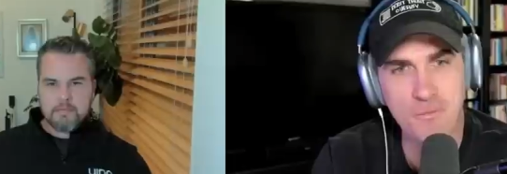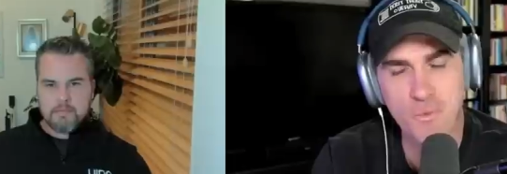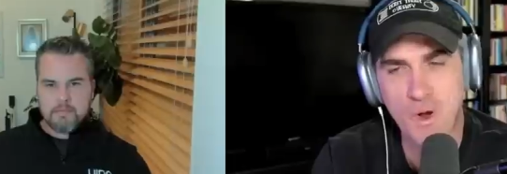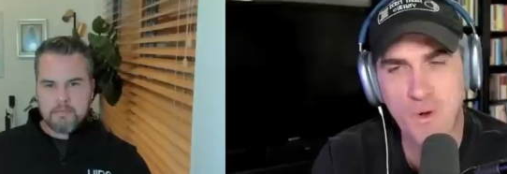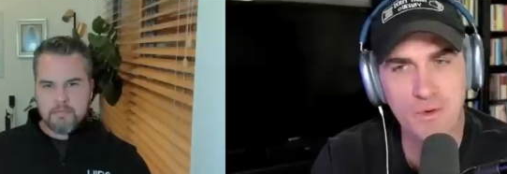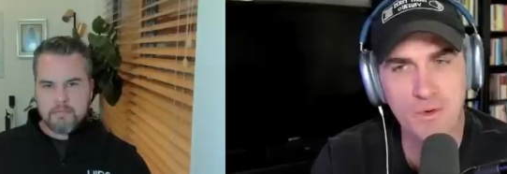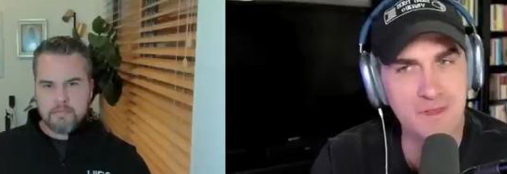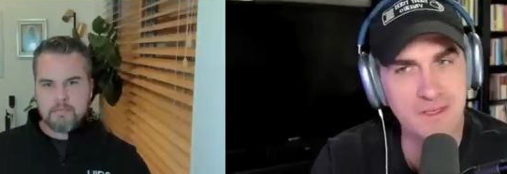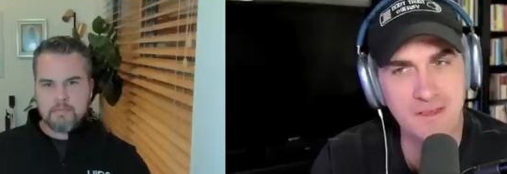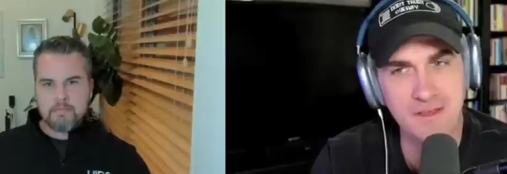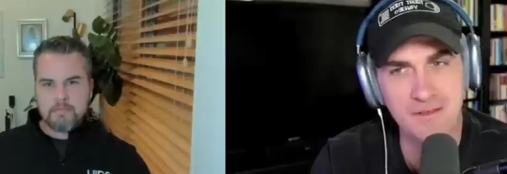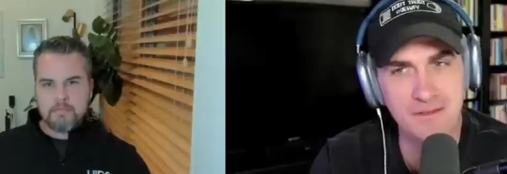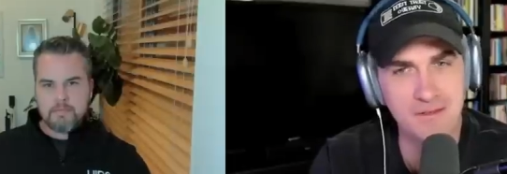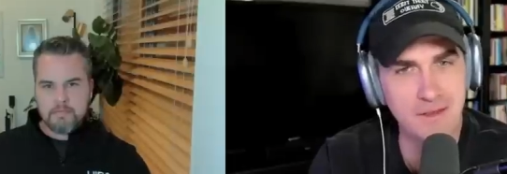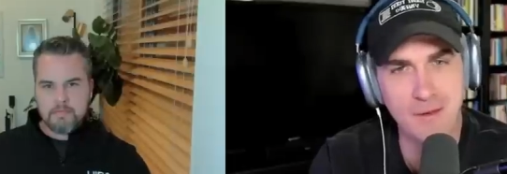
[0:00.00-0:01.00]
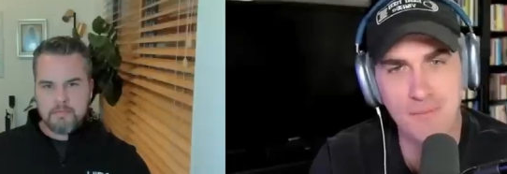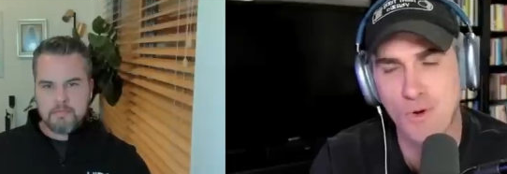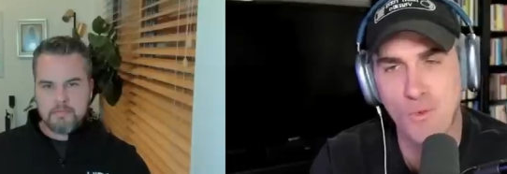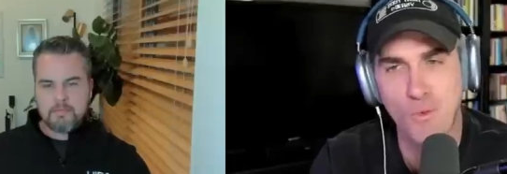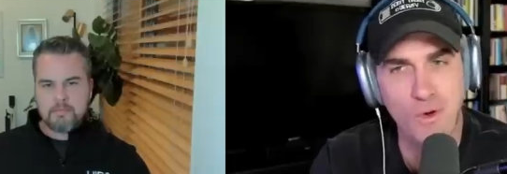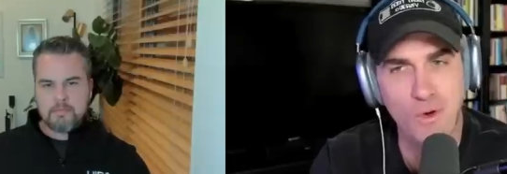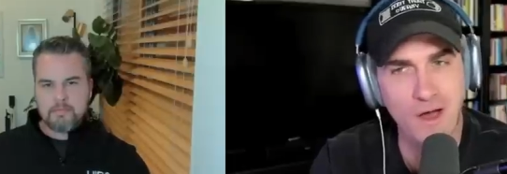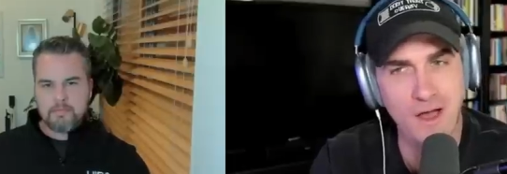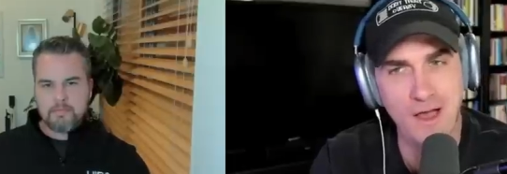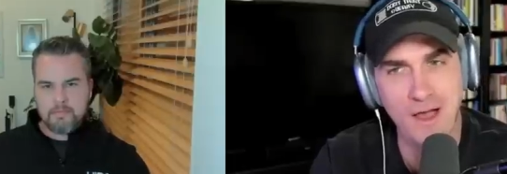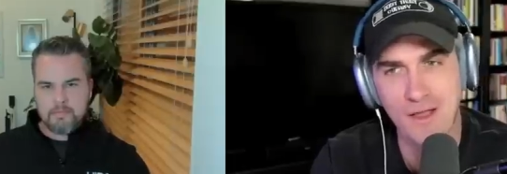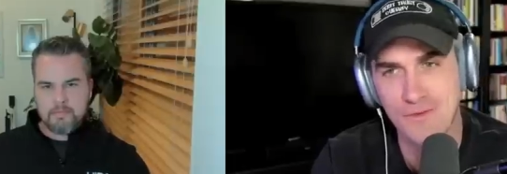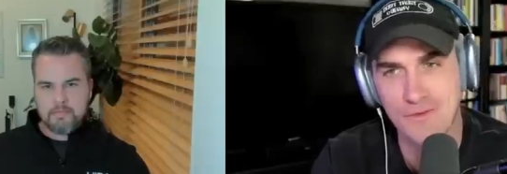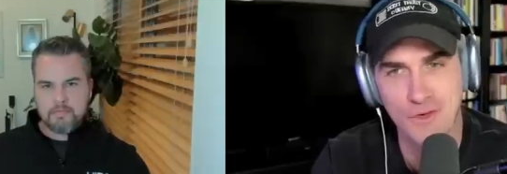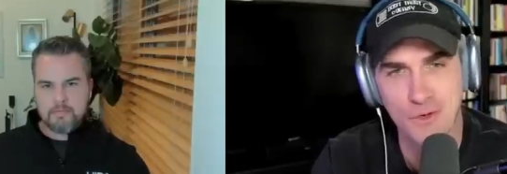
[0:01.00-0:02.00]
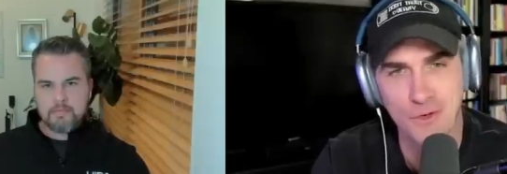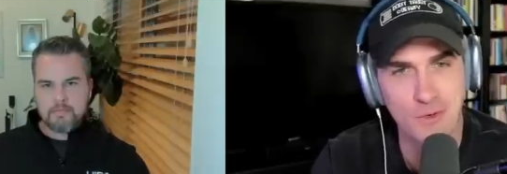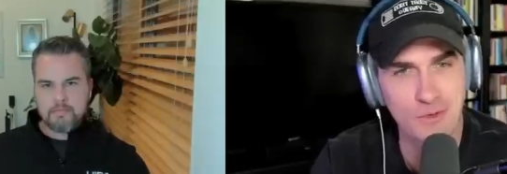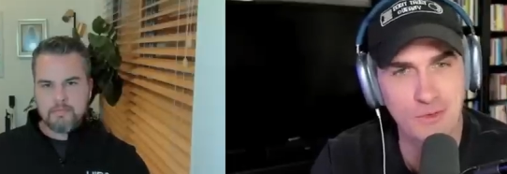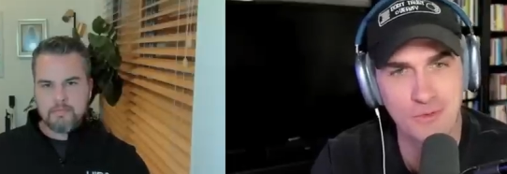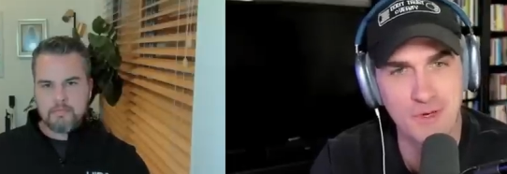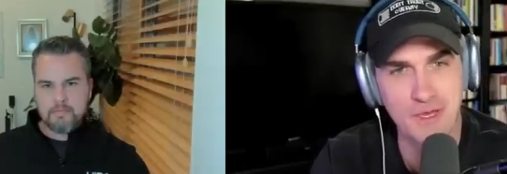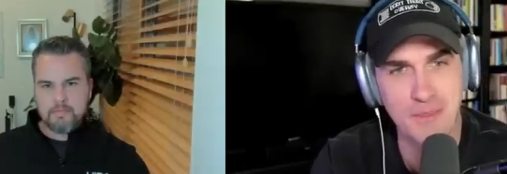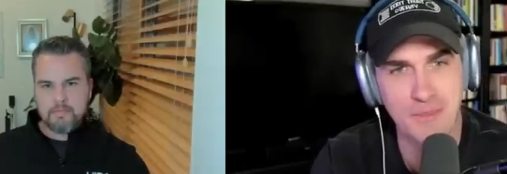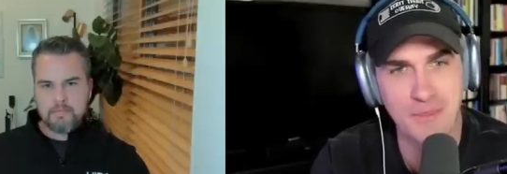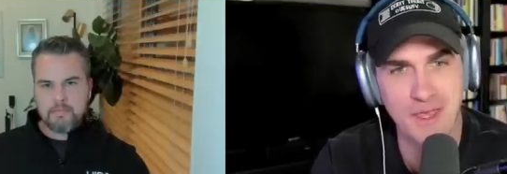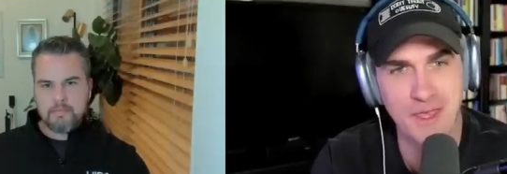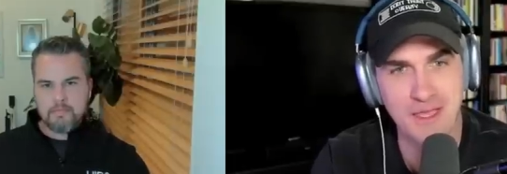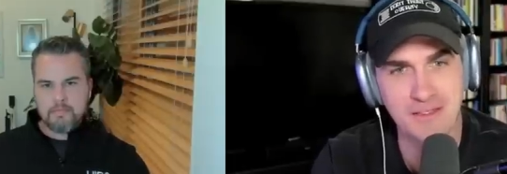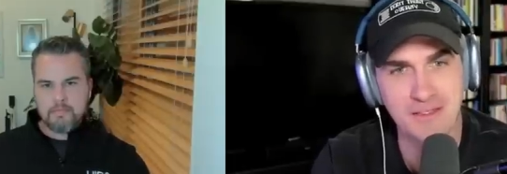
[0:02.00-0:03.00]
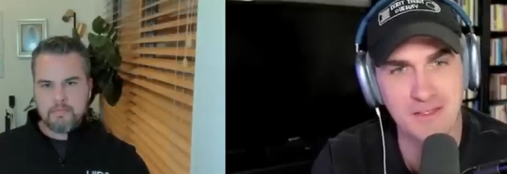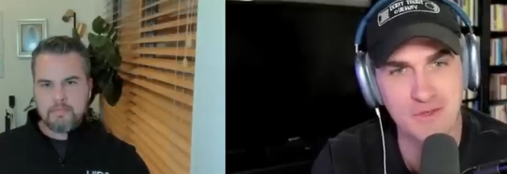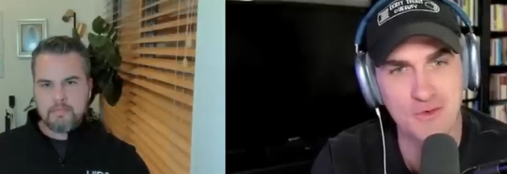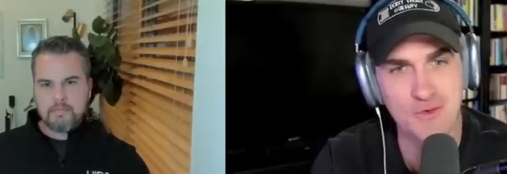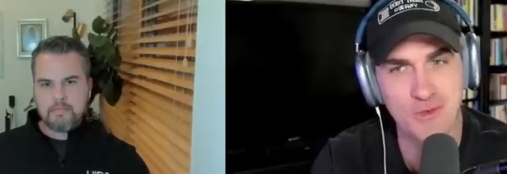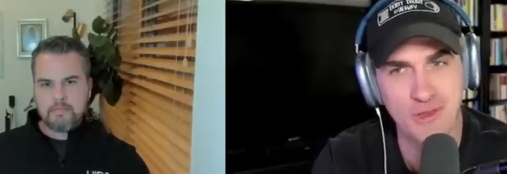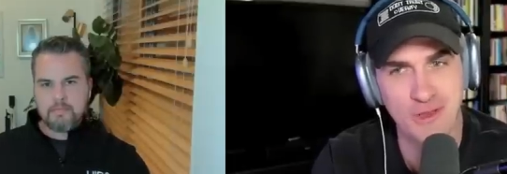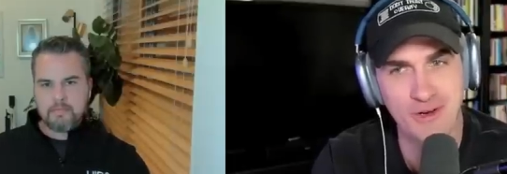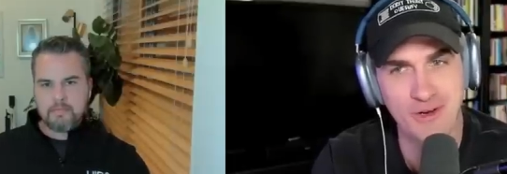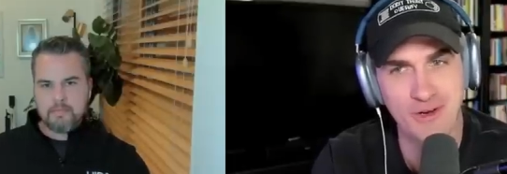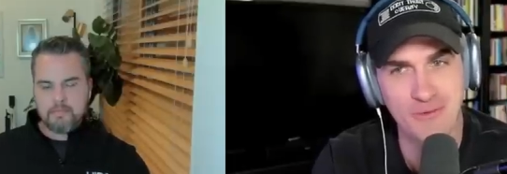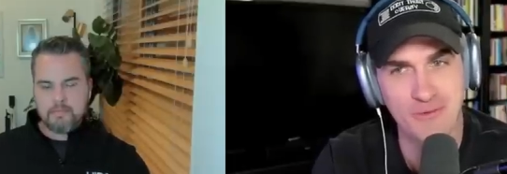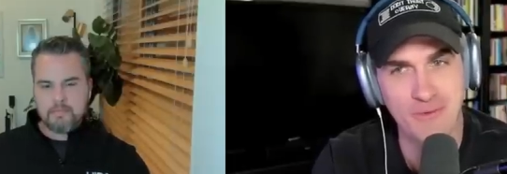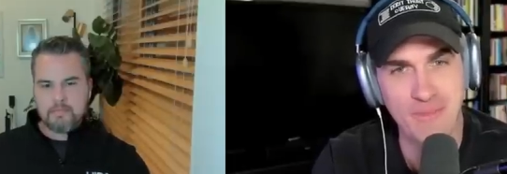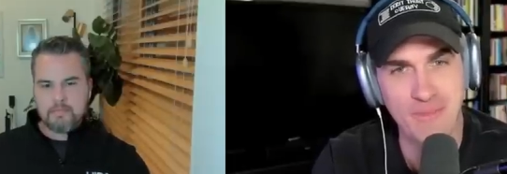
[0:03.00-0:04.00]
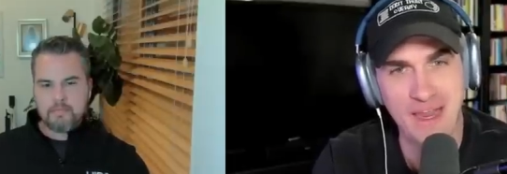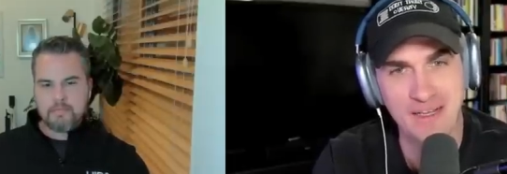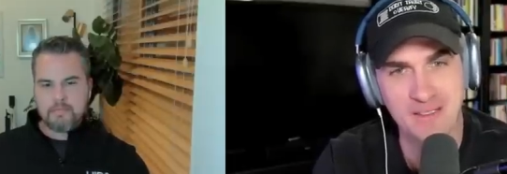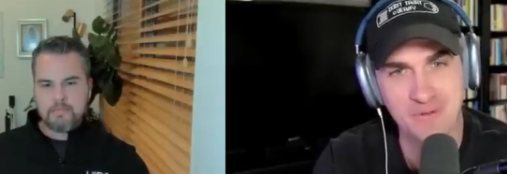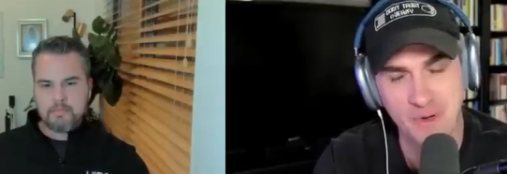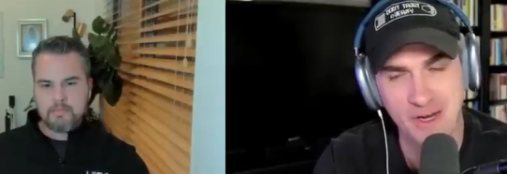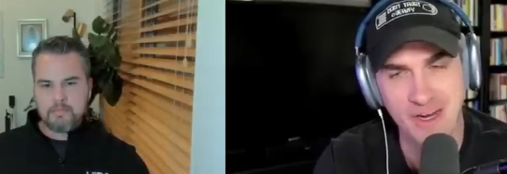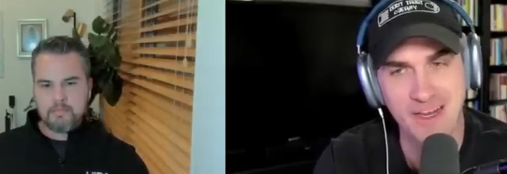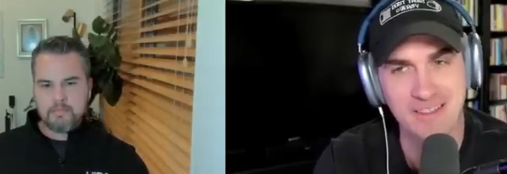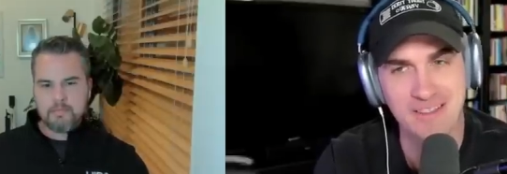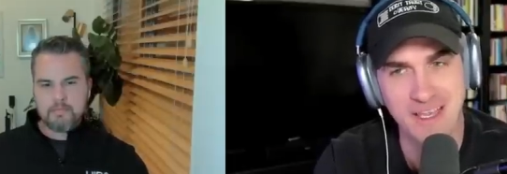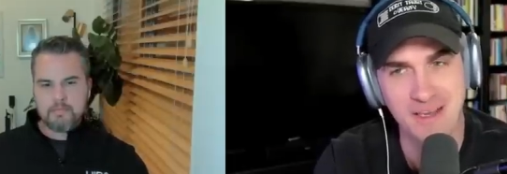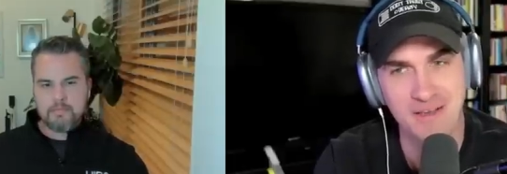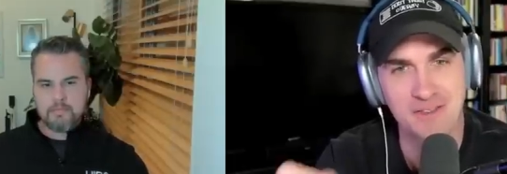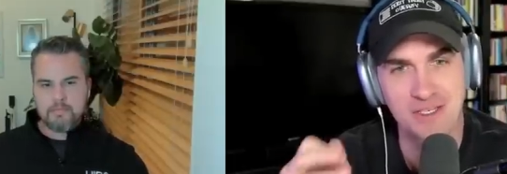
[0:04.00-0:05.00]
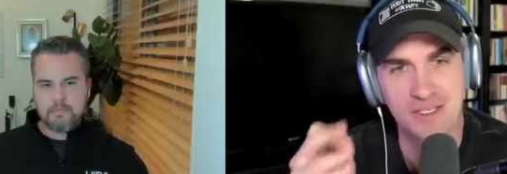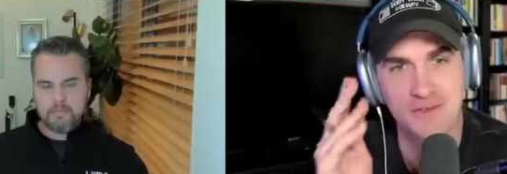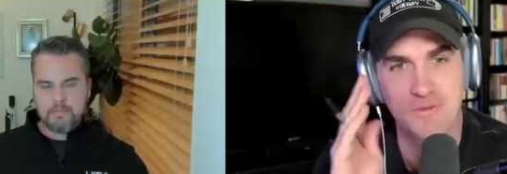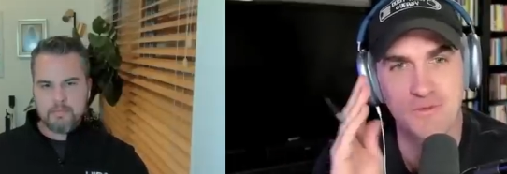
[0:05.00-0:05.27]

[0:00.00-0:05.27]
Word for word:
Speaker 1: what were the number one, two, three things you learned from that experience? Like just